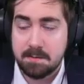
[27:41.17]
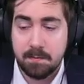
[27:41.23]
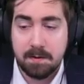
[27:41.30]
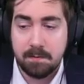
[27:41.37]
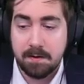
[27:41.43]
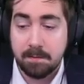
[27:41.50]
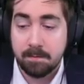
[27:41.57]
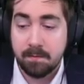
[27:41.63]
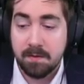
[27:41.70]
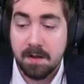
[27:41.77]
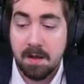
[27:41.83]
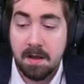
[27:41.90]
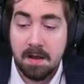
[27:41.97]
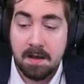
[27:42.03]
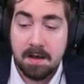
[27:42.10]
maybe.
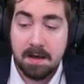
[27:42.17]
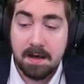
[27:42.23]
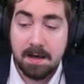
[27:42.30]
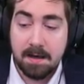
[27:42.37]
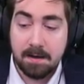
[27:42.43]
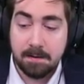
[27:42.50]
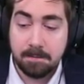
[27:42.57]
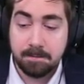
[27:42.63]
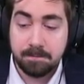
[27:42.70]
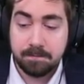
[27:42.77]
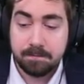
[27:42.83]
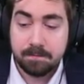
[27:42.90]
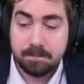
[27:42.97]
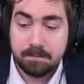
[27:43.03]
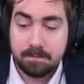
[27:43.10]
The
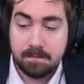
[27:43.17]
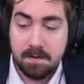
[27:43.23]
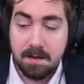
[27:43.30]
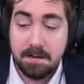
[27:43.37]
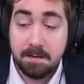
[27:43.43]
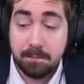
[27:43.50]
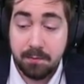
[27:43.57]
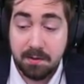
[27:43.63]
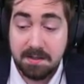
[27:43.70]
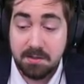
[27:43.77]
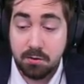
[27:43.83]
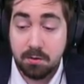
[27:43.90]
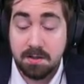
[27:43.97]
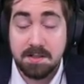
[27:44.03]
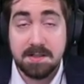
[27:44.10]
Breach
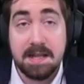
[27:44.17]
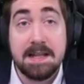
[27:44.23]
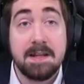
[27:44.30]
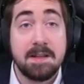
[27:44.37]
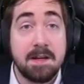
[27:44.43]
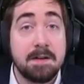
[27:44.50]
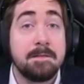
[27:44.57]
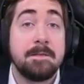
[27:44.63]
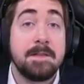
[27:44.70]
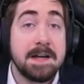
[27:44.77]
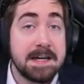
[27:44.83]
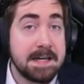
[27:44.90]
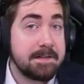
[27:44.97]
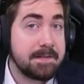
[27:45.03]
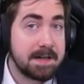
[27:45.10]
Swords, they're
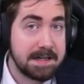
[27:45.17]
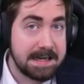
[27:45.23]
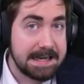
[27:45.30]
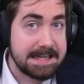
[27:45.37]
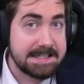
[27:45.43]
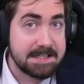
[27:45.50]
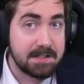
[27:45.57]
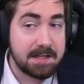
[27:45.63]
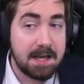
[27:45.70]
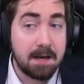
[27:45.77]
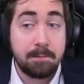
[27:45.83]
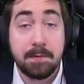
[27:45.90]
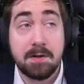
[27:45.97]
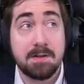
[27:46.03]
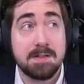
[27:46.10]
very, very easy to
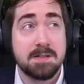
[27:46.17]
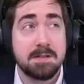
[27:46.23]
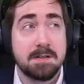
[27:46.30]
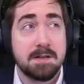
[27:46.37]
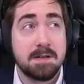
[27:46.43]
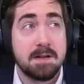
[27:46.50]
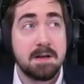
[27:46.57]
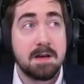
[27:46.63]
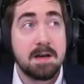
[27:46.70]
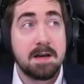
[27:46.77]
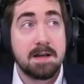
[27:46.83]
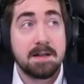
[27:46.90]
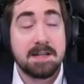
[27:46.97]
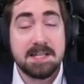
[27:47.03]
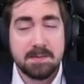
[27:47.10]
get because
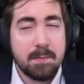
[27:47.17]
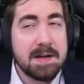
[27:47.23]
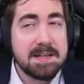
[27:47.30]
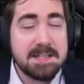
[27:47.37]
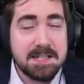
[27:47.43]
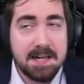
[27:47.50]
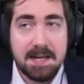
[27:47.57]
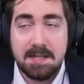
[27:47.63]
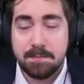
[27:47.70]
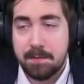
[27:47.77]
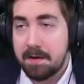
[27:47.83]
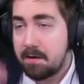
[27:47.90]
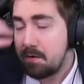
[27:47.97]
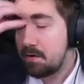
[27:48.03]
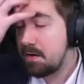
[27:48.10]
this might change,
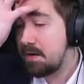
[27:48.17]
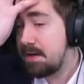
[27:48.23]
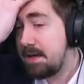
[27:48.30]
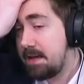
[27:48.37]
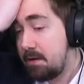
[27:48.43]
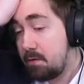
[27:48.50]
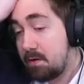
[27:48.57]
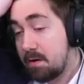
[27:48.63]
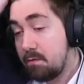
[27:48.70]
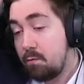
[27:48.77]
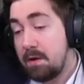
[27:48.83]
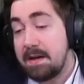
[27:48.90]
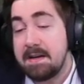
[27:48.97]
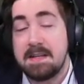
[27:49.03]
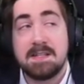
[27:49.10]
but currently you can
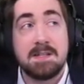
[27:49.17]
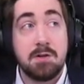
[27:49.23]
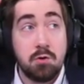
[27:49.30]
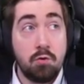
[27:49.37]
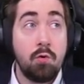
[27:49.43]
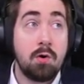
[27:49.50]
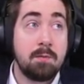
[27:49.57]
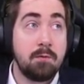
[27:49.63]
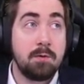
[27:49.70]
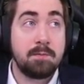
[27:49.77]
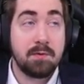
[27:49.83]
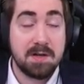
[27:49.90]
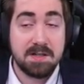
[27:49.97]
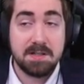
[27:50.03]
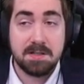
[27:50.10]
witness normal
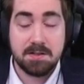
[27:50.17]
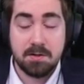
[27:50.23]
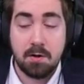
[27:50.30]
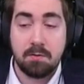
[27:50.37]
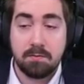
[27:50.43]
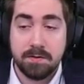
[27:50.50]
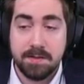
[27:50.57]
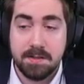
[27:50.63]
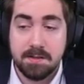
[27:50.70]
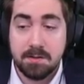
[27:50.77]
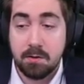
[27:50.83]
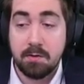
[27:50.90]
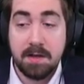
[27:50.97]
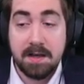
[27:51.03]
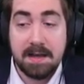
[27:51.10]
Breach Stones.
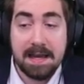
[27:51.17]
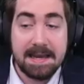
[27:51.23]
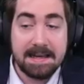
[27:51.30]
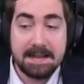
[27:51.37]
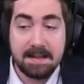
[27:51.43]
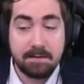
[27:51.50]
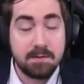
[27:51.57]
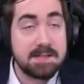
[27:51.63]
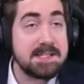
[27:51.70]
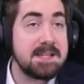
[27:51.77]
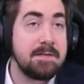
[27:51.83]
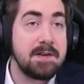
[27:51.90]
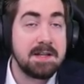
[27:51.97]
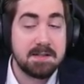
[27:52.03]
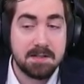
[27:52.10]
So like a level
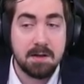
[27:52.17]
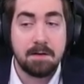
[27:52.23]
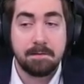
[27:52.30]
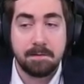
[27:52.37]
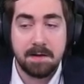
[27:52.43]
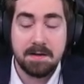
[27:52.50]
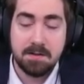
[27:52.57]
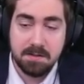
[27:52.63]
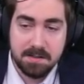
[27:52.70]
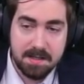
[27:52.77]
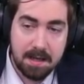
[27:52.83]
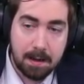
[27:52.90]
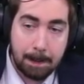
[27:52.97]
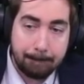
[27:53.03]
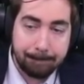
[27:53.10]
70 is off and just
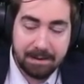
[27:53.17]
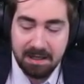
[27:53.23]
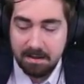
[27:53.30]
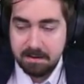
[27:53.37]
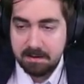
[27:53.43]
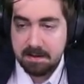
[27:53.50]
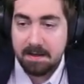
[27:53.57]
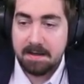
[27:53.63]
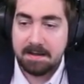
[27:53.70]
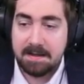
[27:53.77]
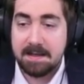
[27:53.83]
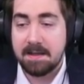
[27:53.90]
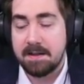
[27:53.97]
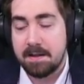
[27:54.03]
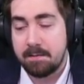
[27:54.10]
like
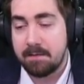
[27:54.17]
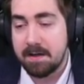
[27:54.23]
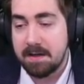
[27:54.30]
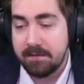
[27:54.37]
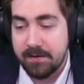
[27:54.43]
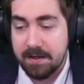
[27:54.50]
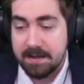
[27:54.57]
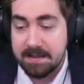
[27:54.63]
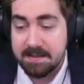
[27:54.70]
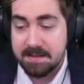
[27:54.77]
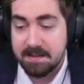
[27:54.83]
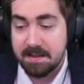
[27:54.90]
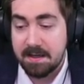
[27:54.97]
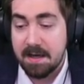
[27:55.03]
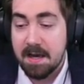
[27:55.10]
kill them very, very
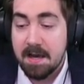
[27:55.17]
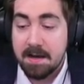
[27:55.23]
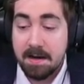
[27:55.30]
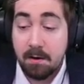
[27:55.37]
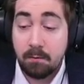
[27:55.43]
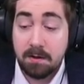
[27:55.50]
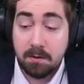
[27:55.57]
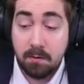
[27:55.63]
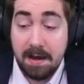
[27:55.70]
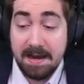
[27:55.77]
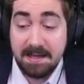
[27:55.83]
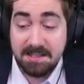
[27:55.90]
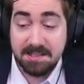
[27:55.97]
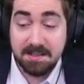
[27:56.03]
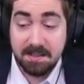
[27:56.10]
easily. Now, when you
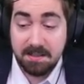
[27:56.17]
actually